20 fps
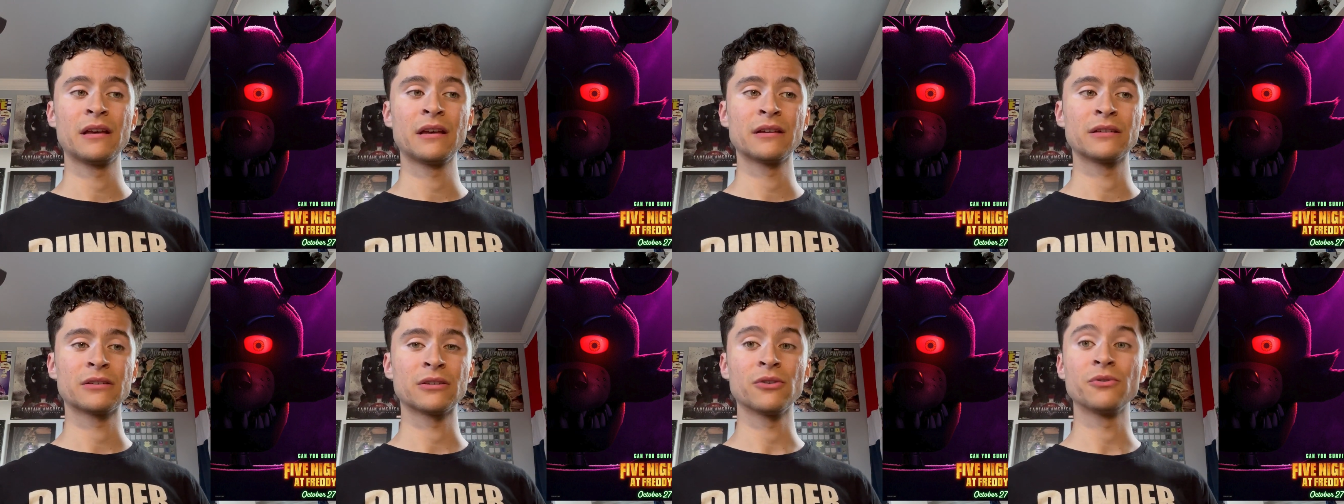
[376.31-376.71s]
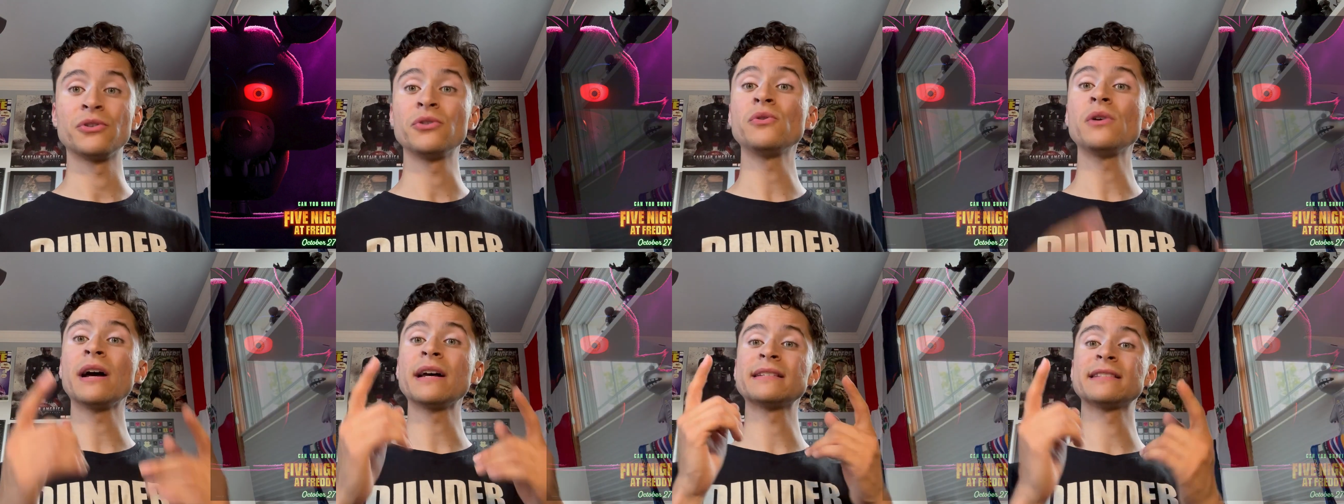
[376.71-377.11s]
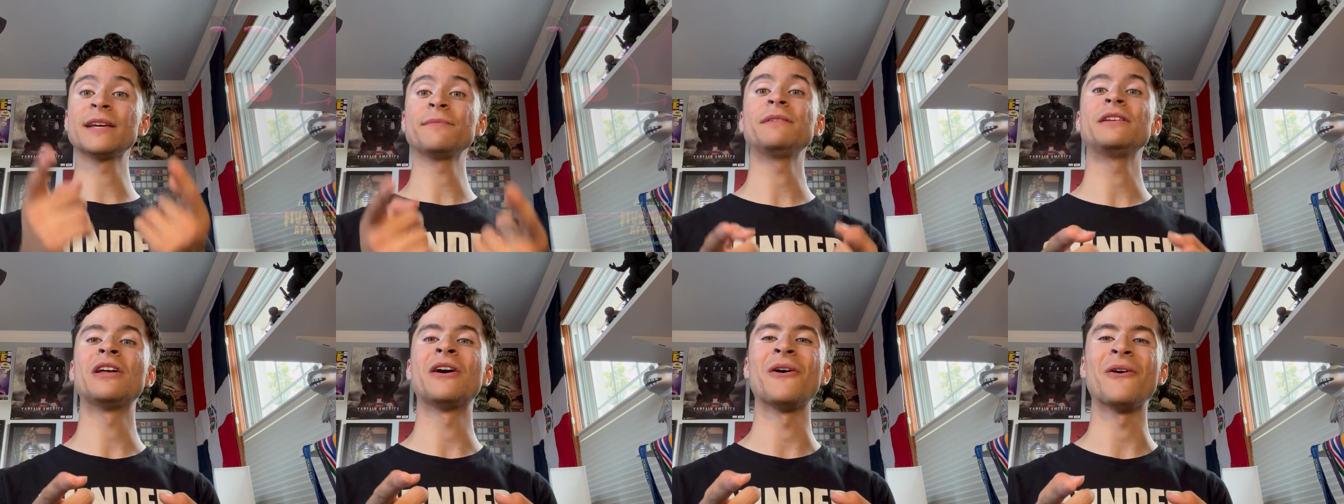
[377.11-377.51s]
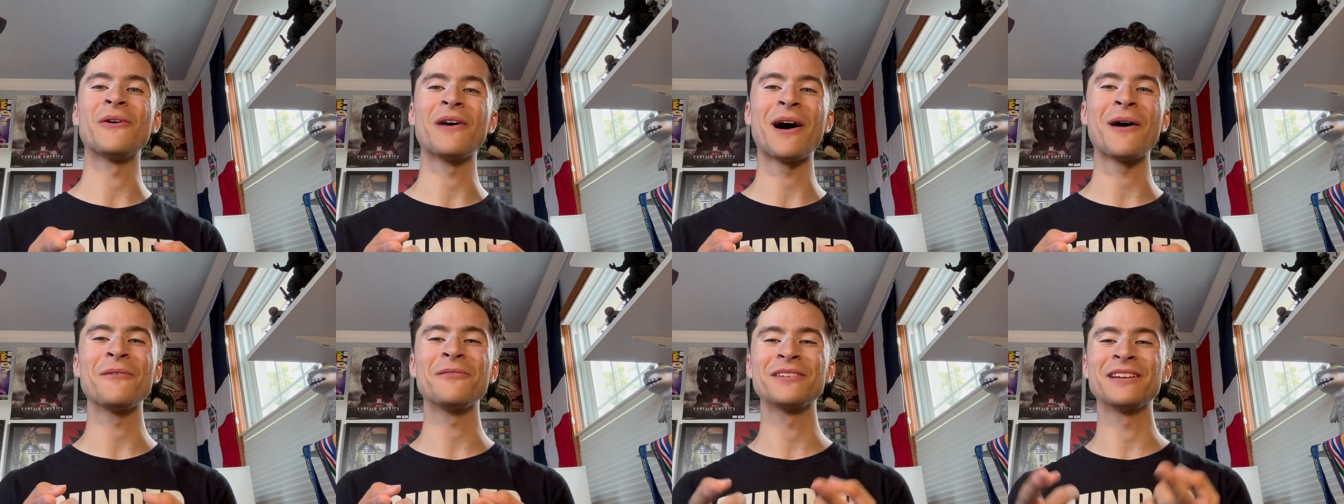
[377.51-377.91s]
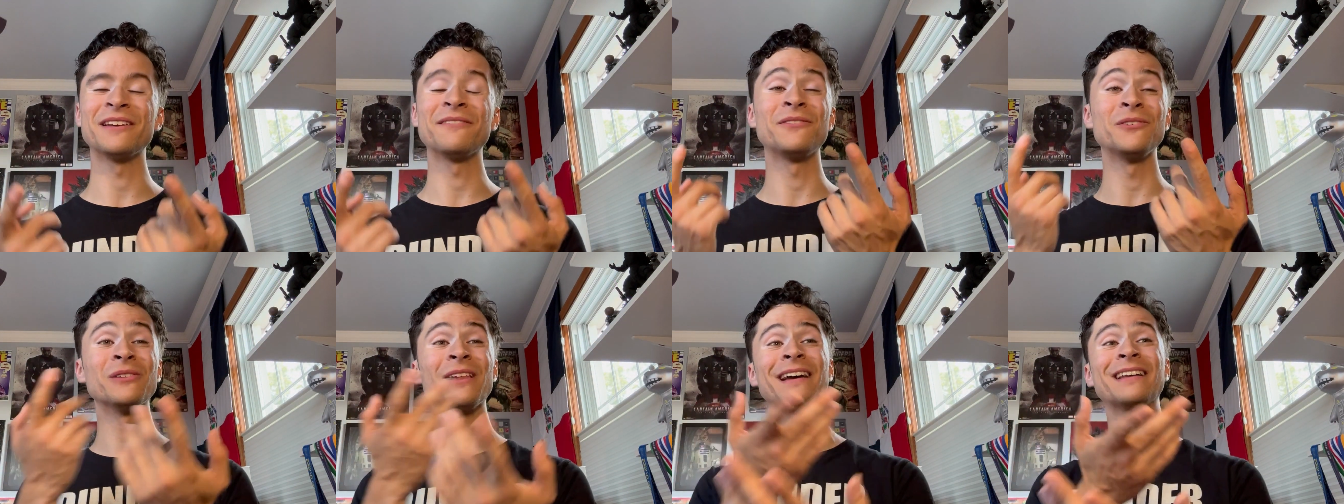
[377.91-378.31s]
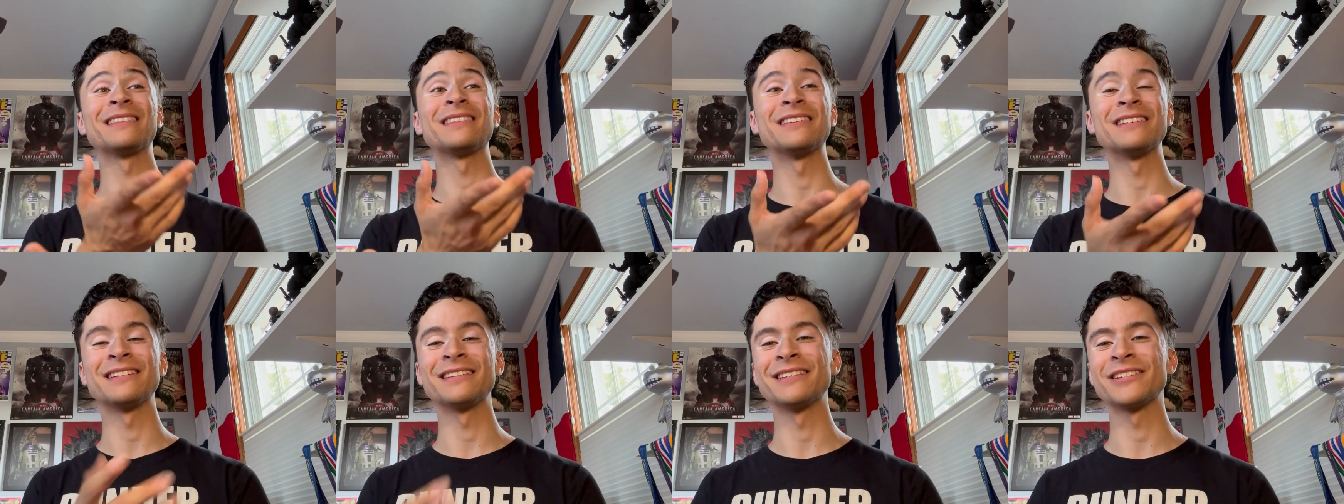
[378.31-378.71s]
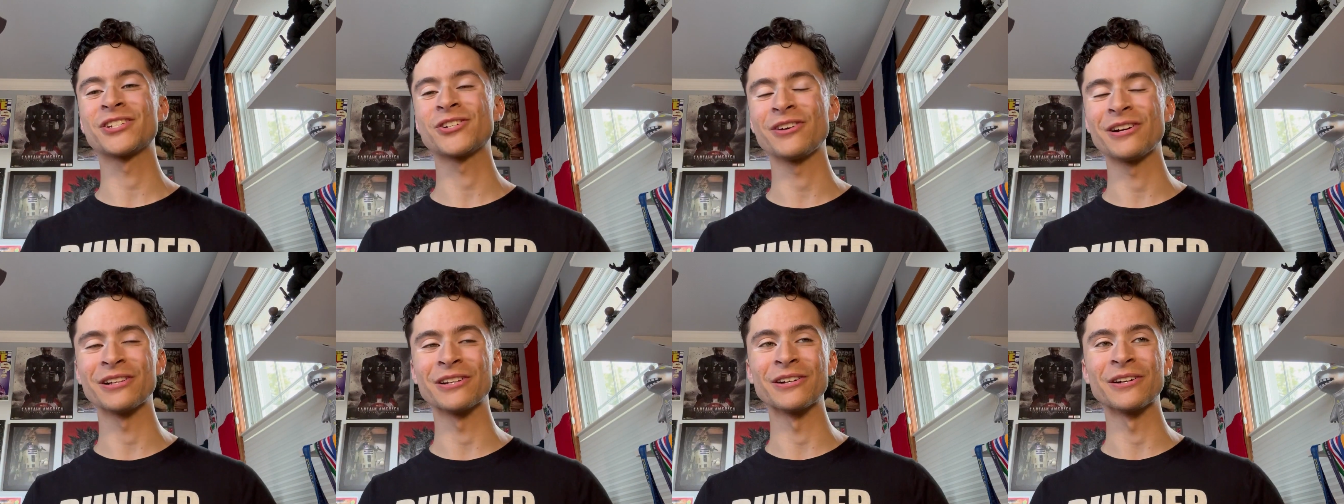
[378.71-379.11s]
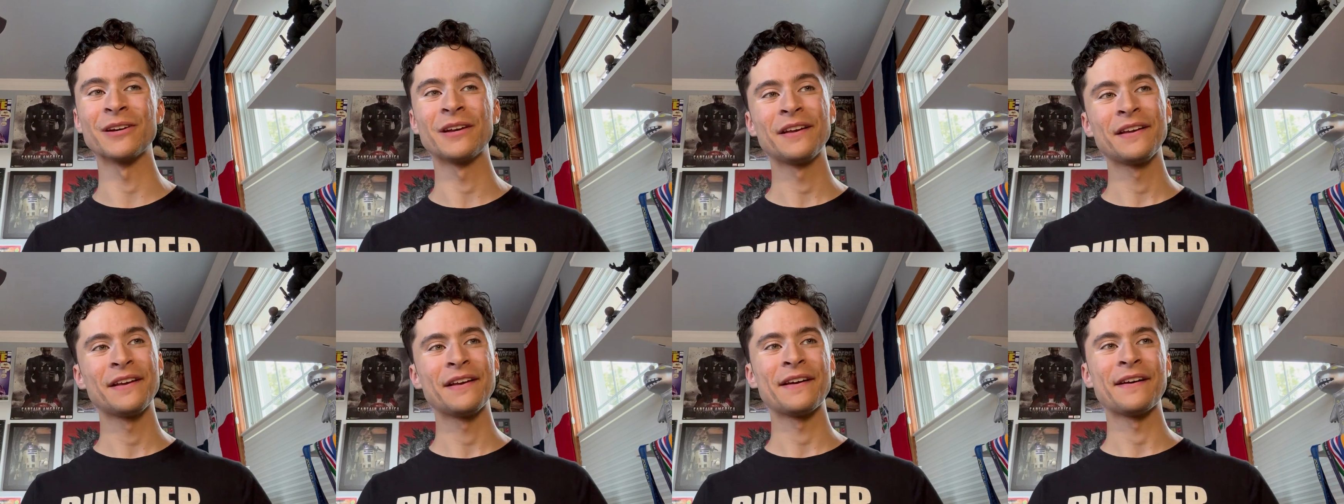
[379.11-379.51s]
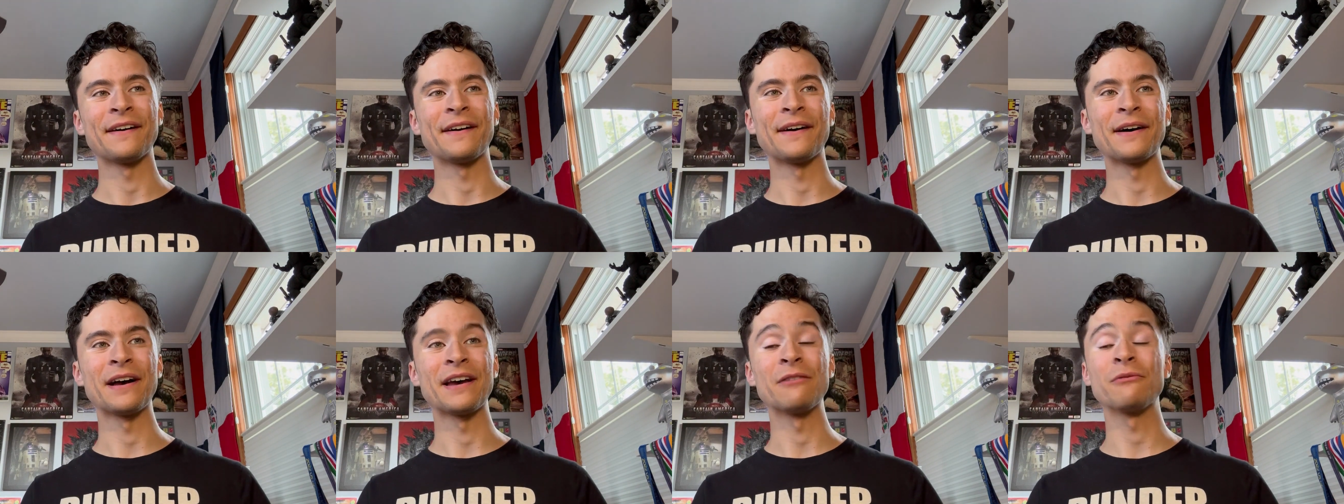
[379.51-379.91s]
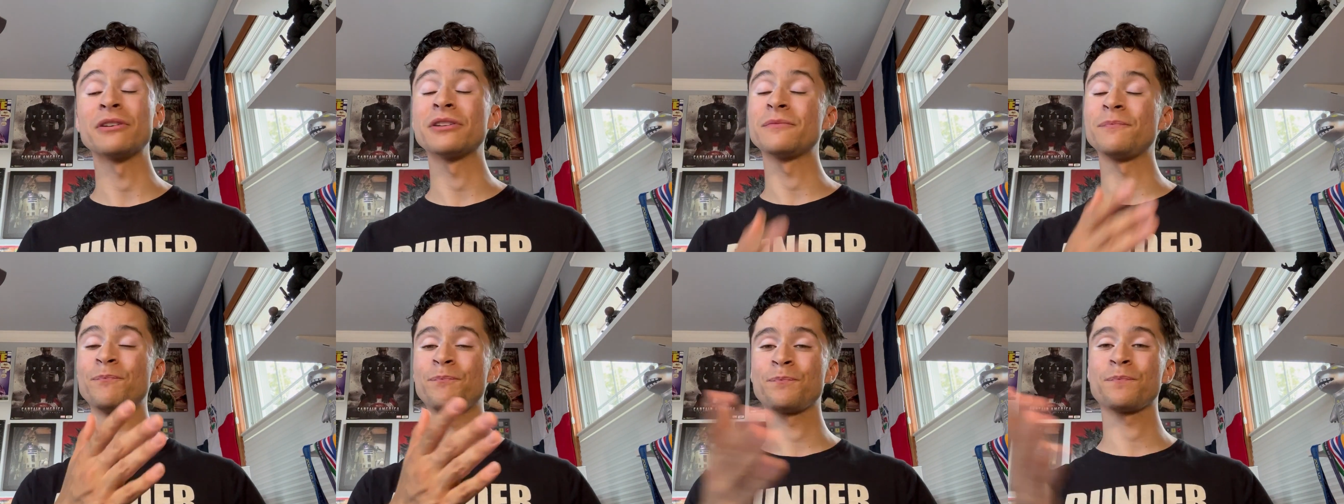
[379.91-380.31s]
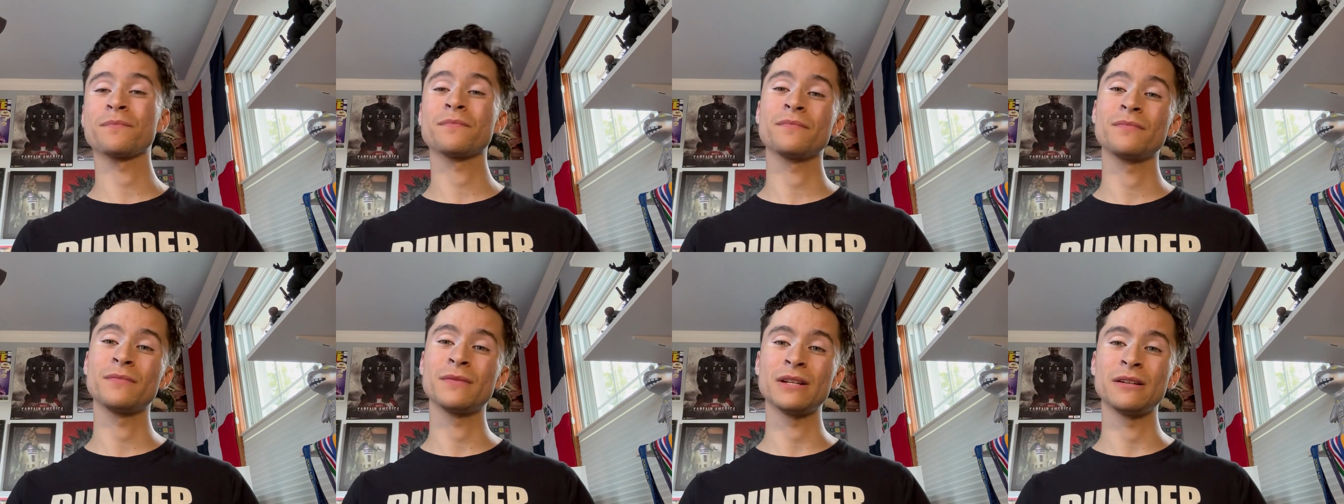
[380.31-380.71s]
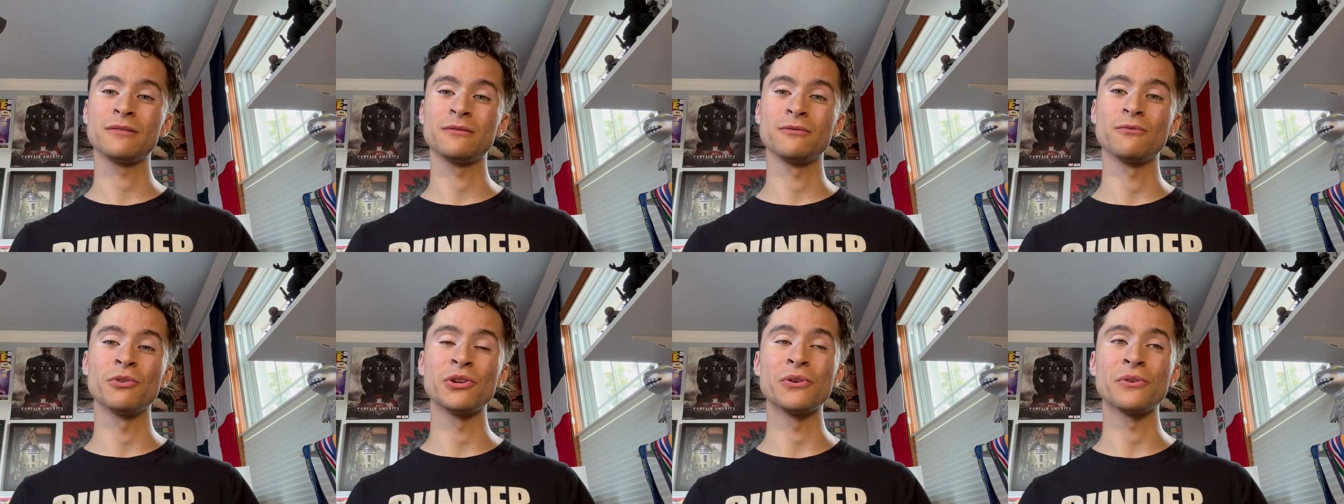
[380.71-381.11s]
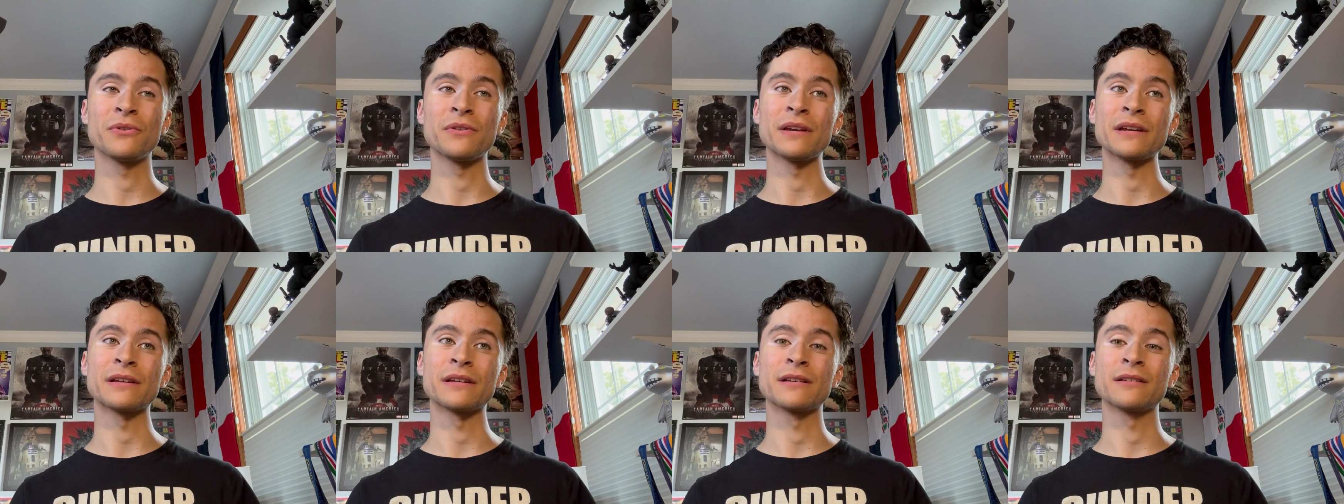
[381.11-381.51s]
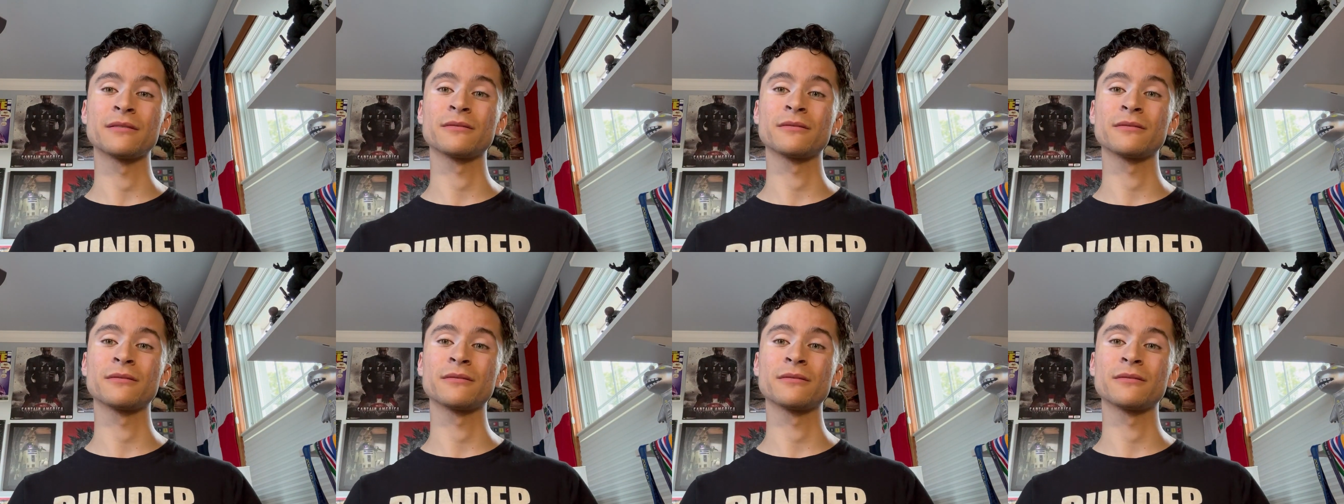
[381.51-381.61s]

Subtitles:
So you guys let me know if you like the trailer and what do you think?